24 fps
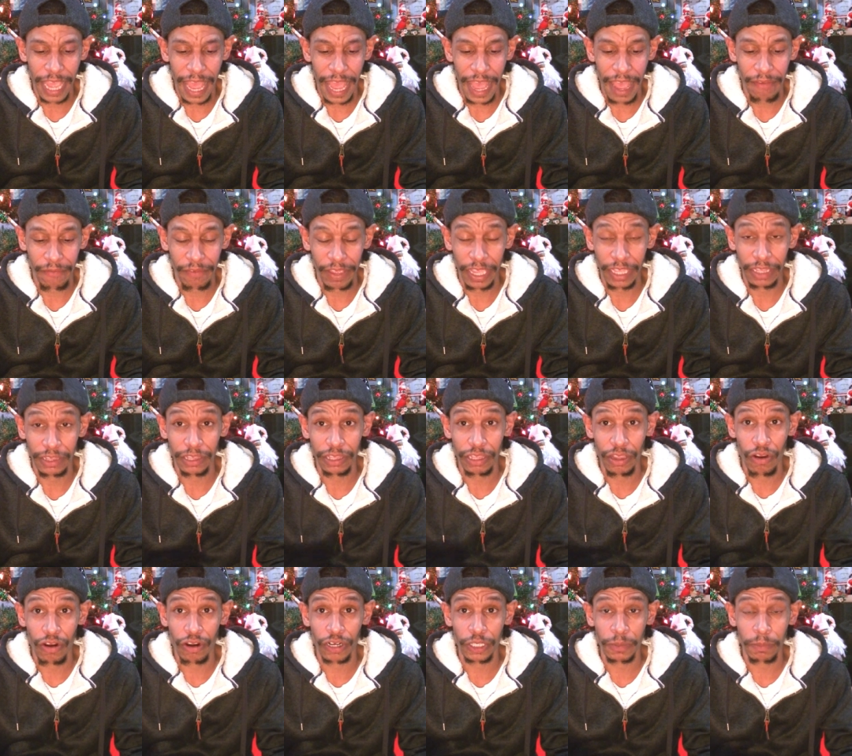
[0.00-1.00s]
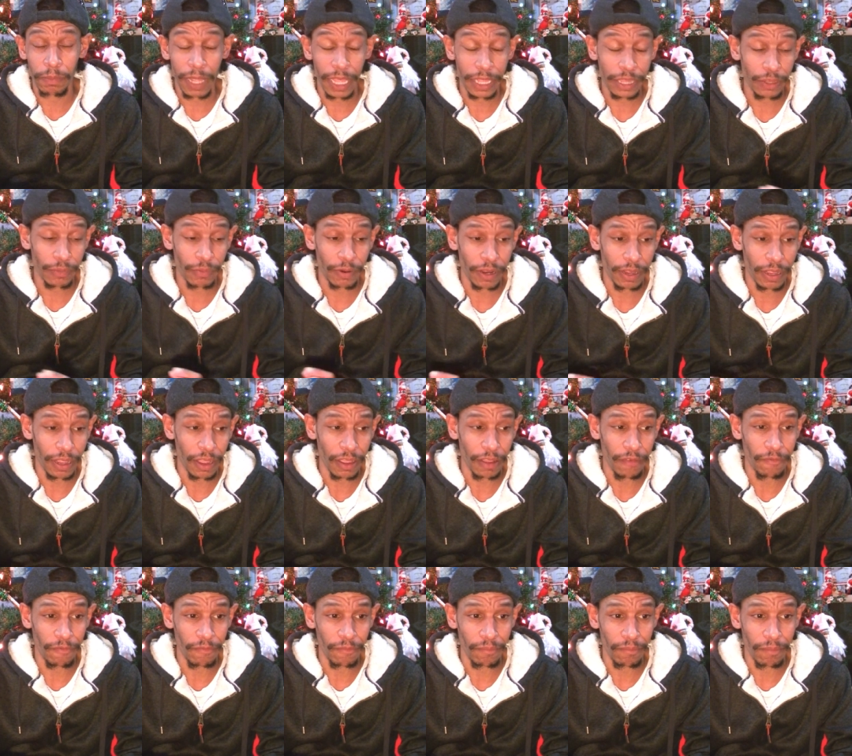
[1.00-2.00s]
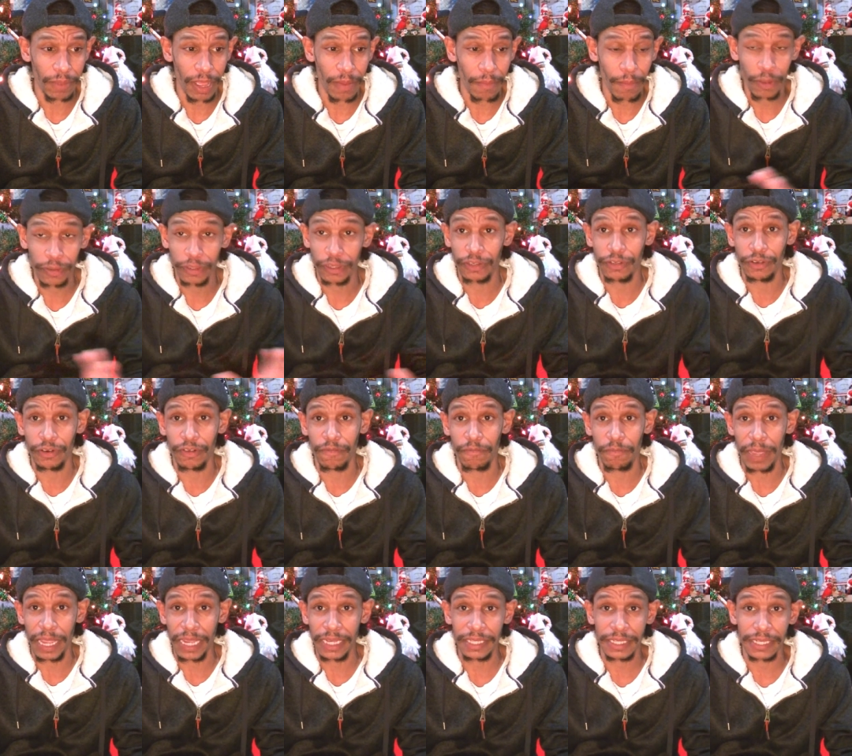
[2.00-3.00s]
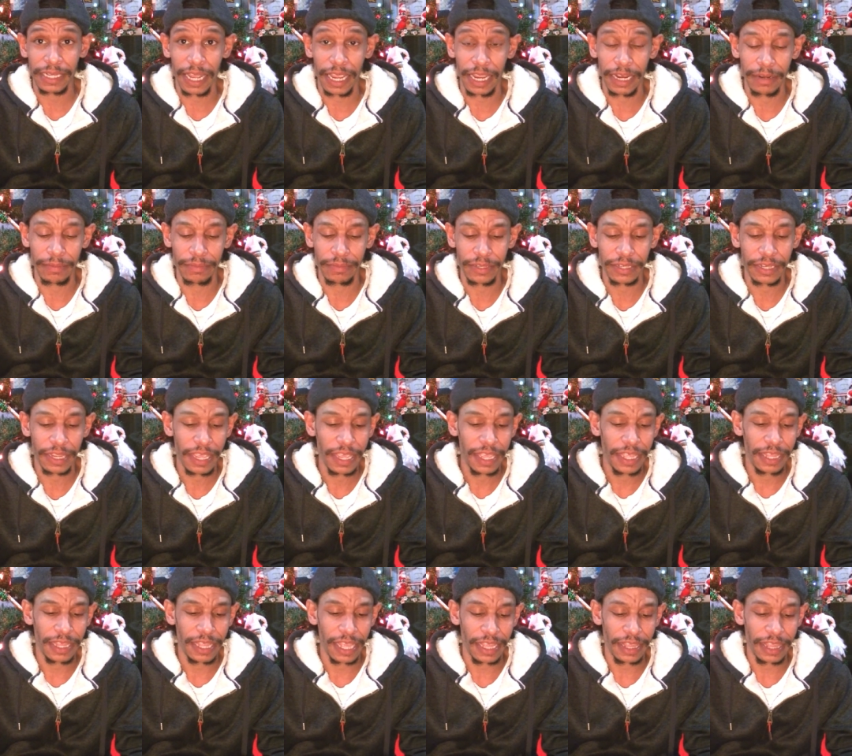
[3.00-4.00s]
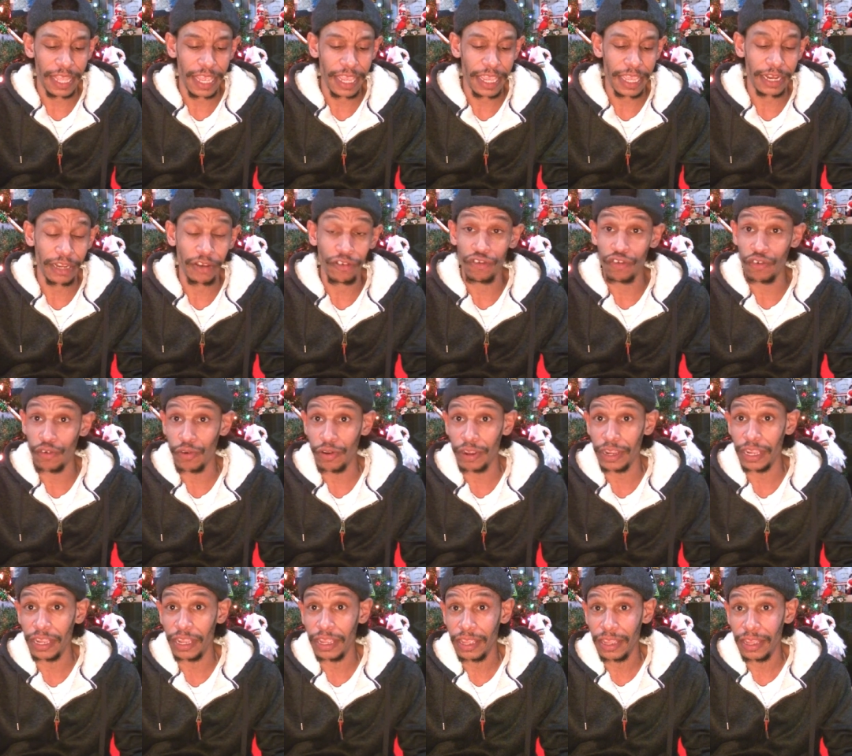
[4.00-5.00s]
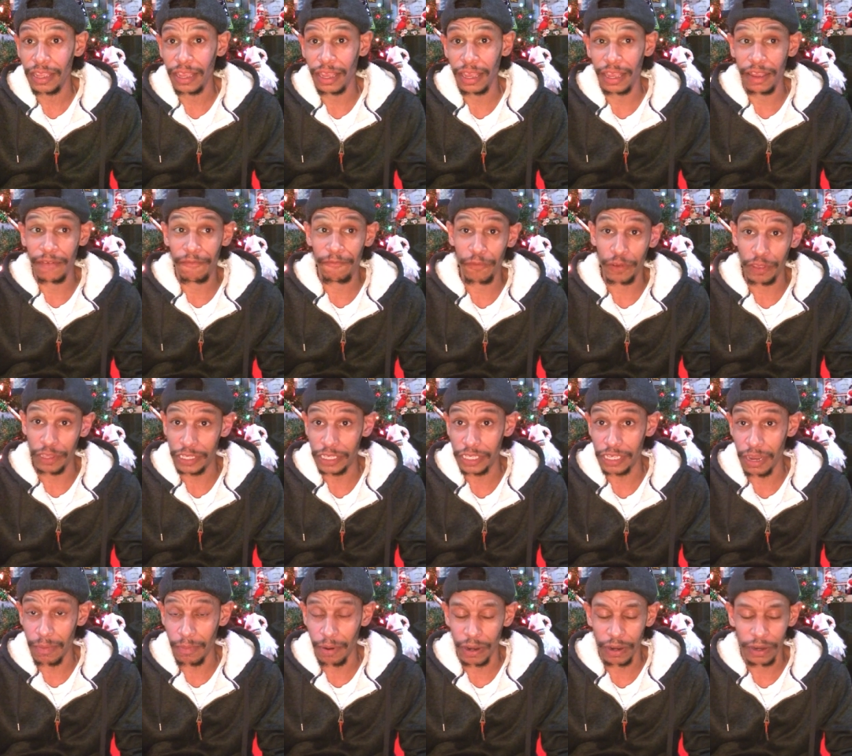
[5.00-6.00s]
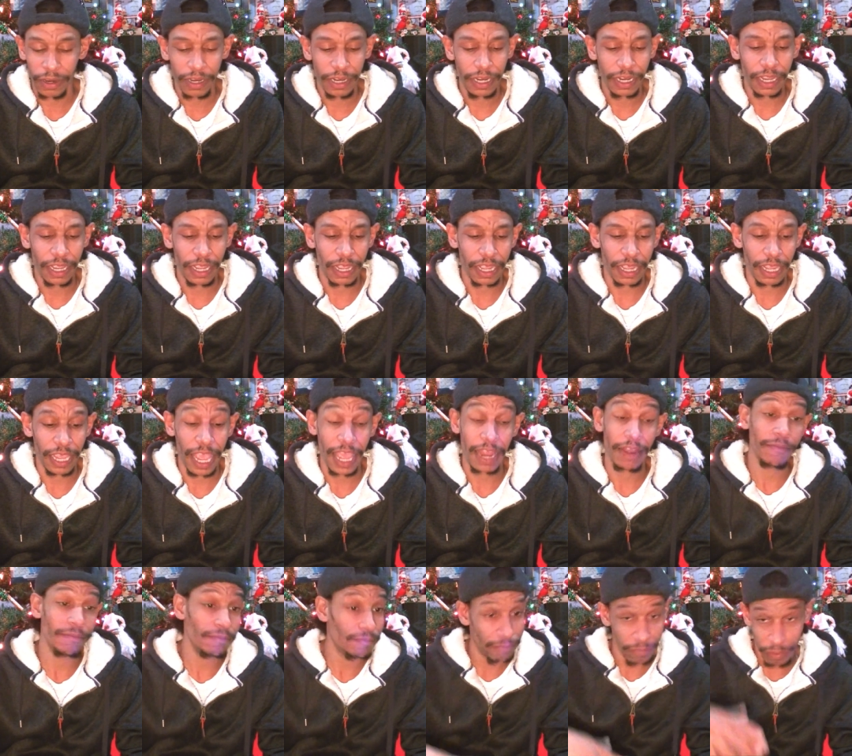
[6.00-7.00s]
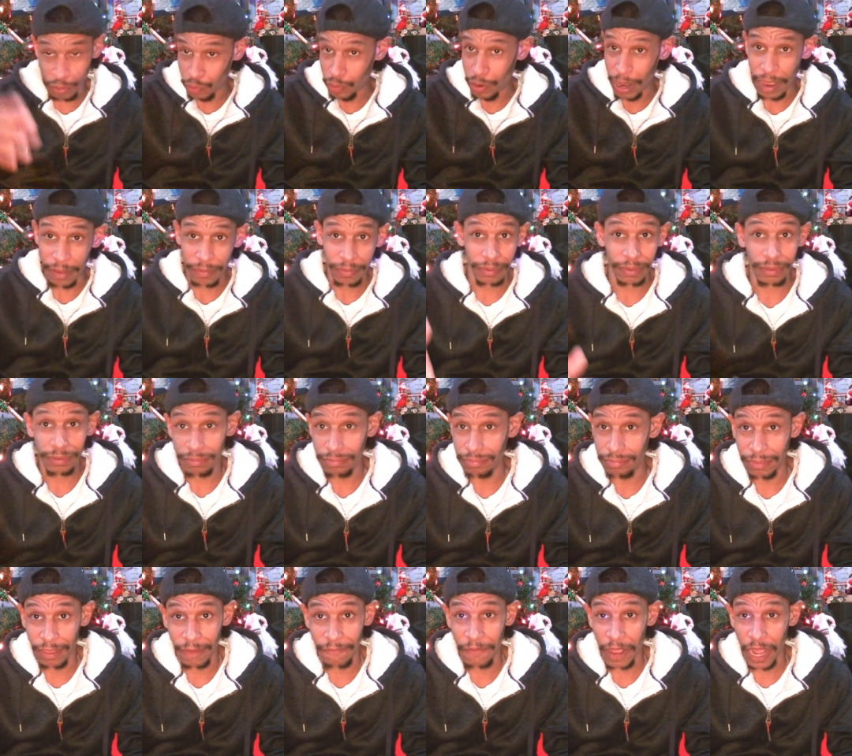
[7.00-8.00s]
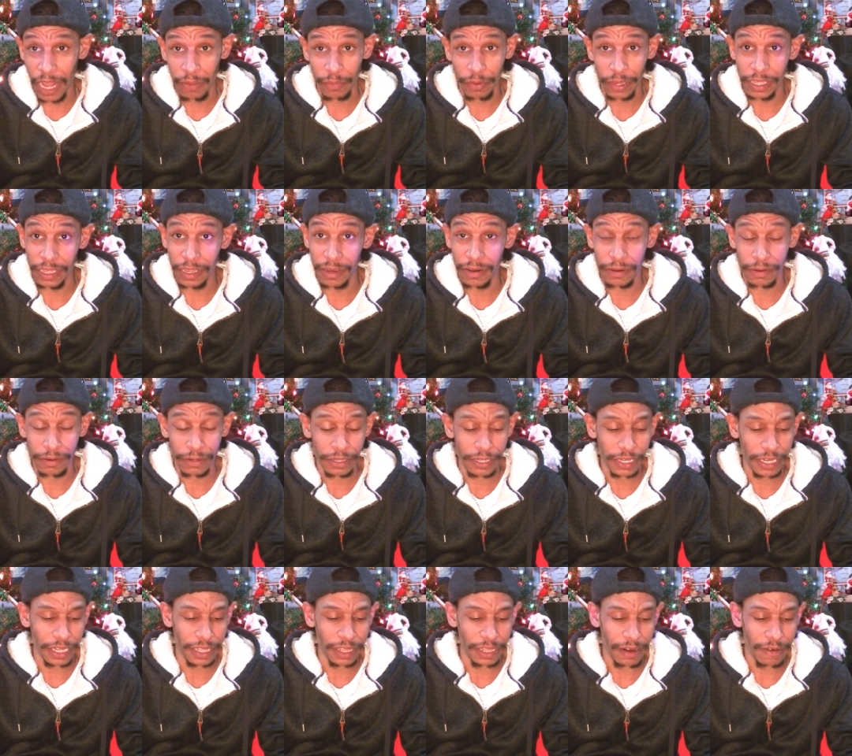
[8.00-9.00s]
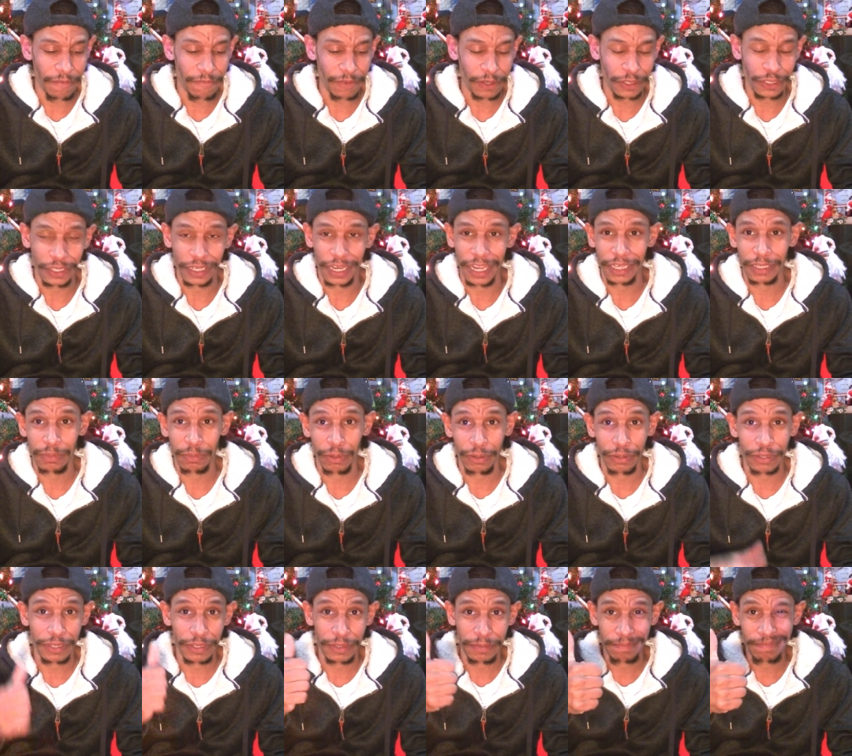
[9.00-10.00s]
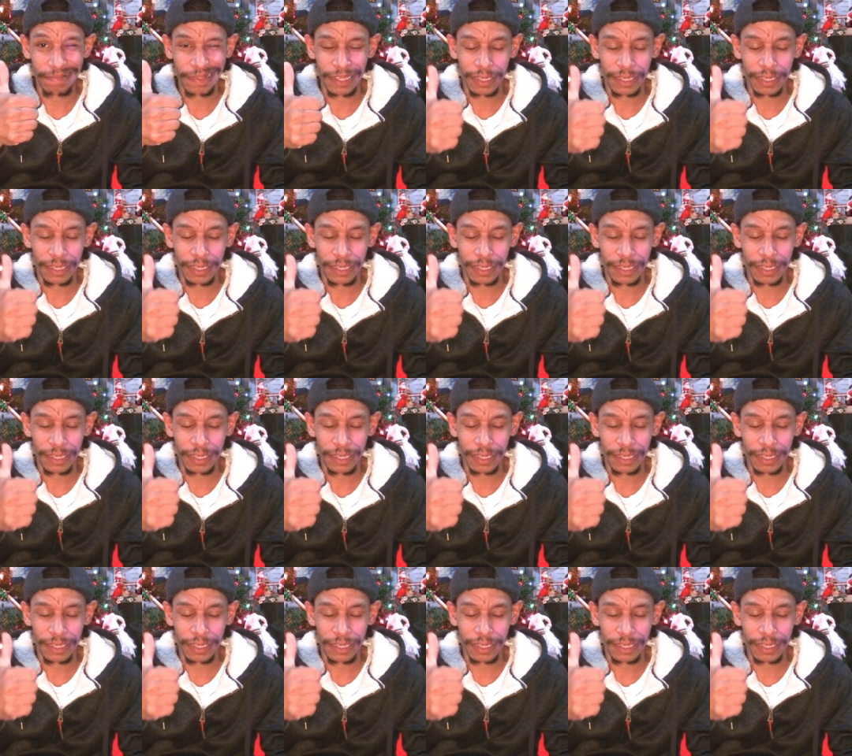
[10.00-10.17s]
have a large plethora of a multitude of baits and items that they can enjoy uh, for the summer uh, and throughout the following years in their fishing exploits.